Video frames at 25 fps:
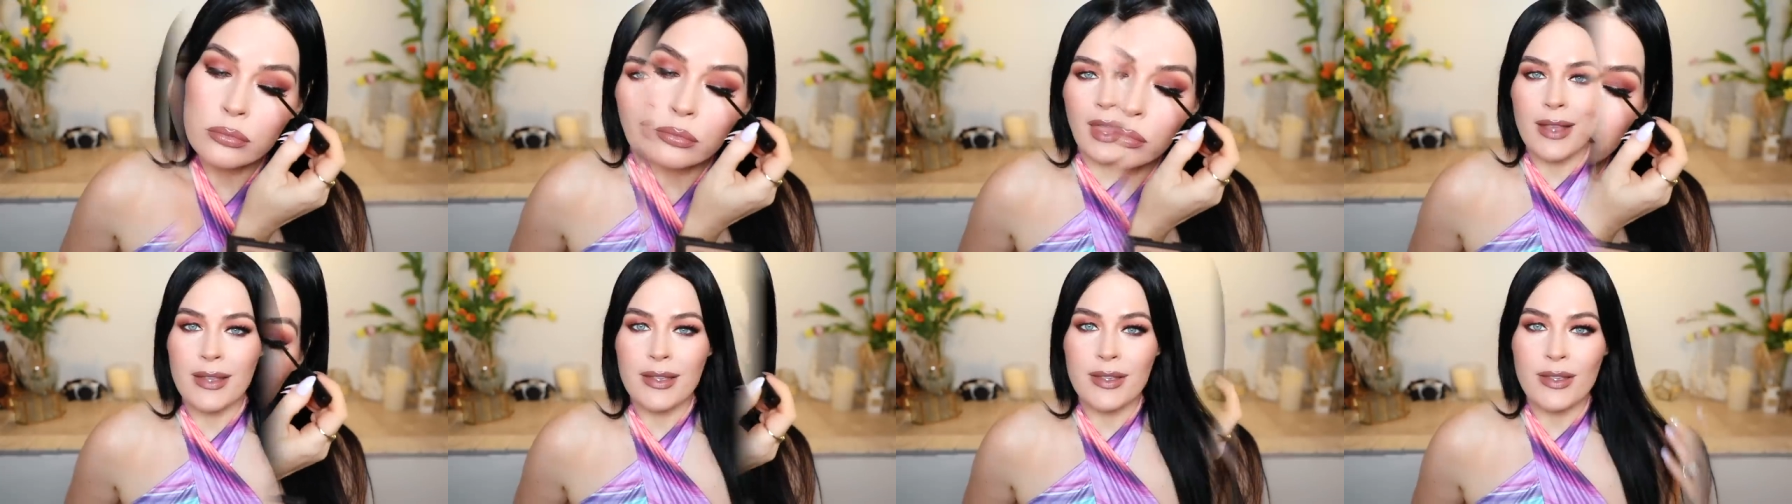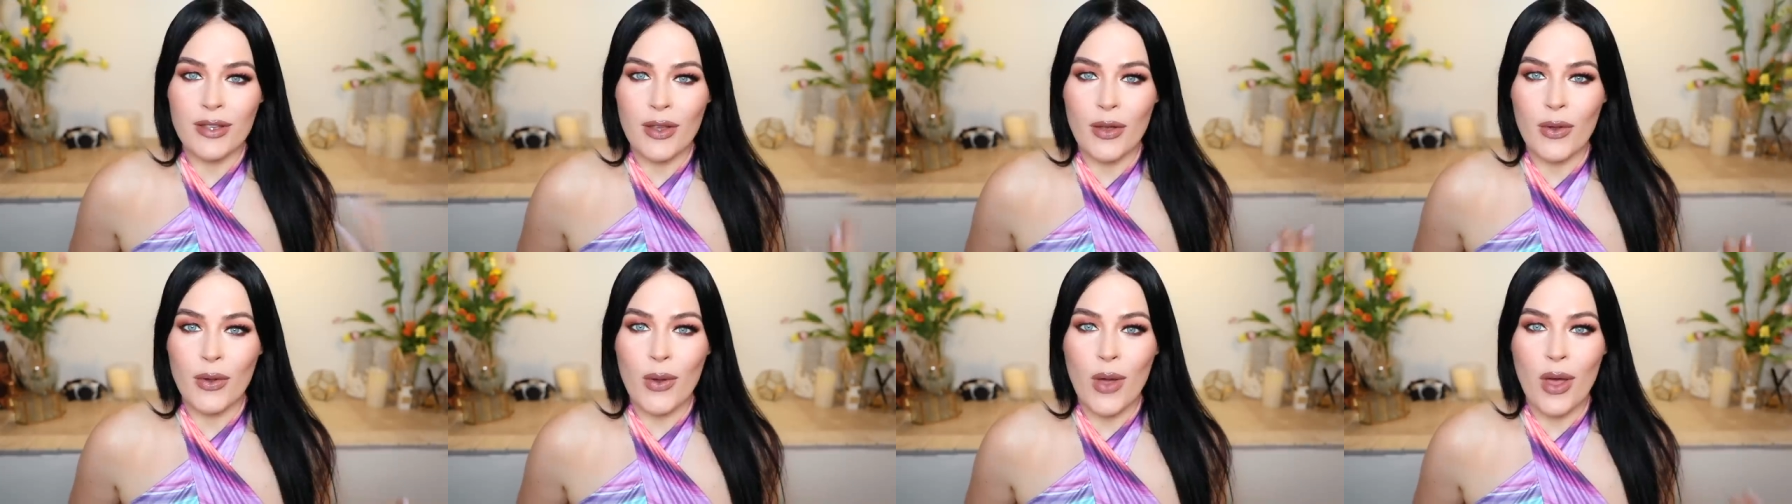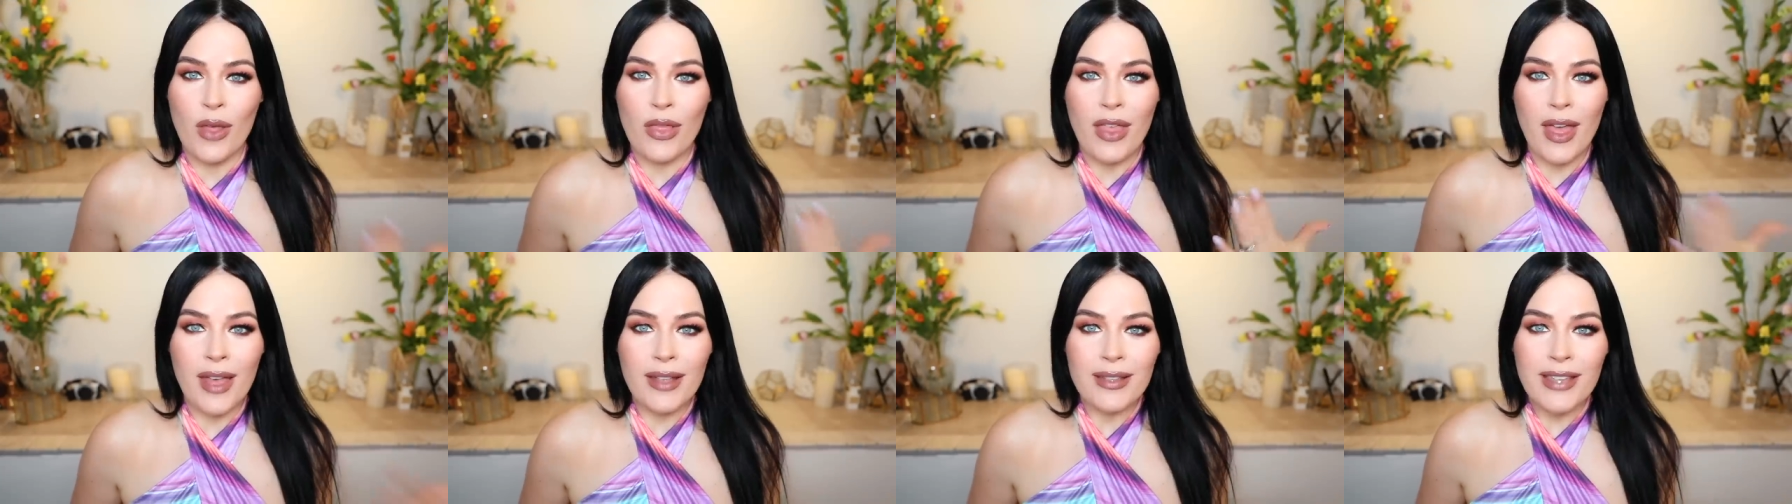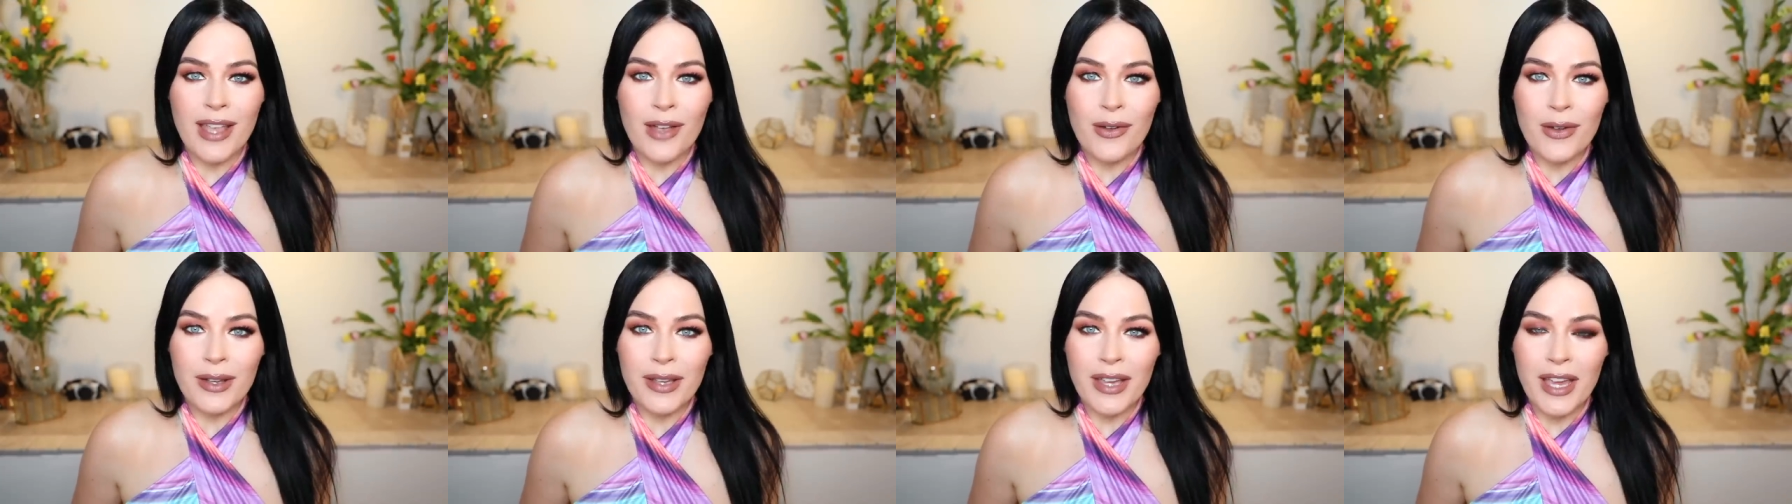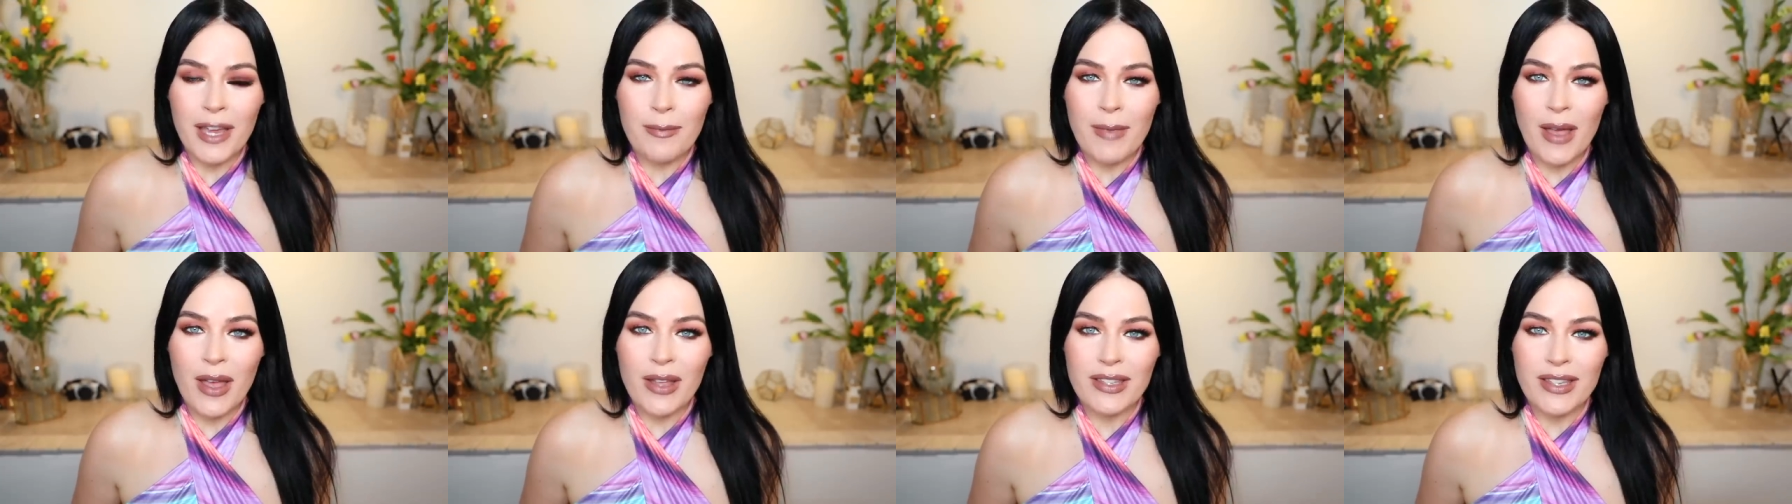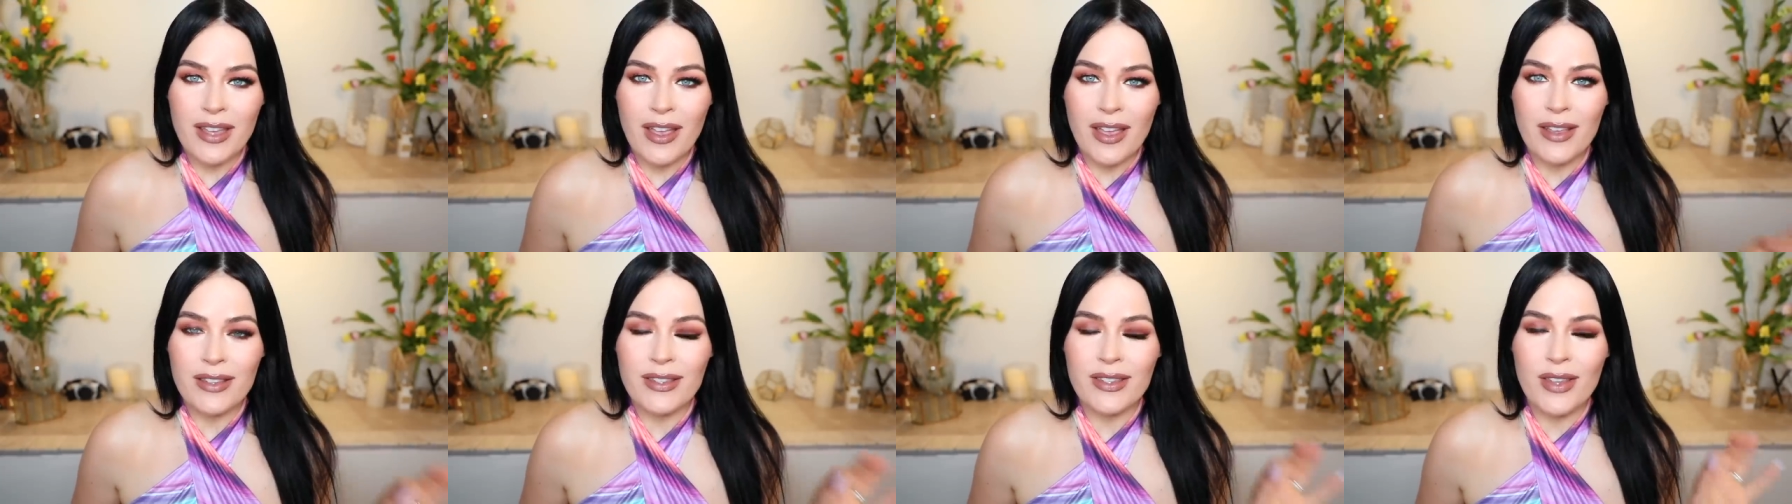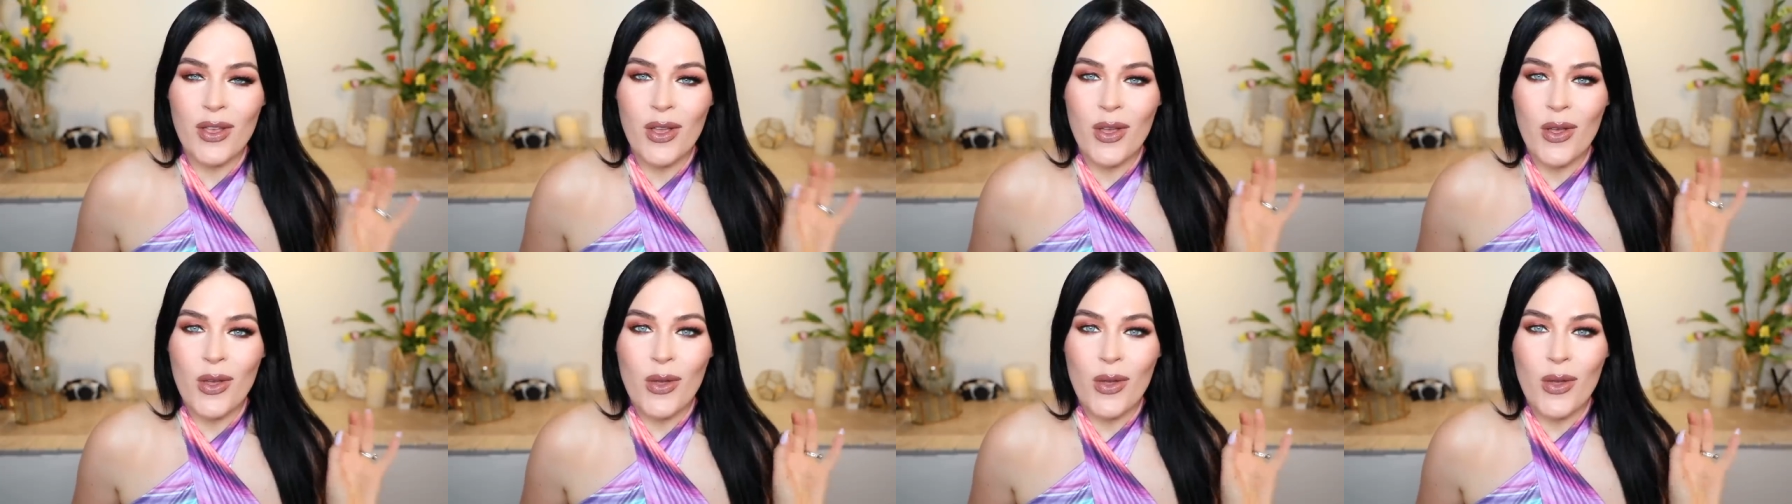So that's how it came out, dolls.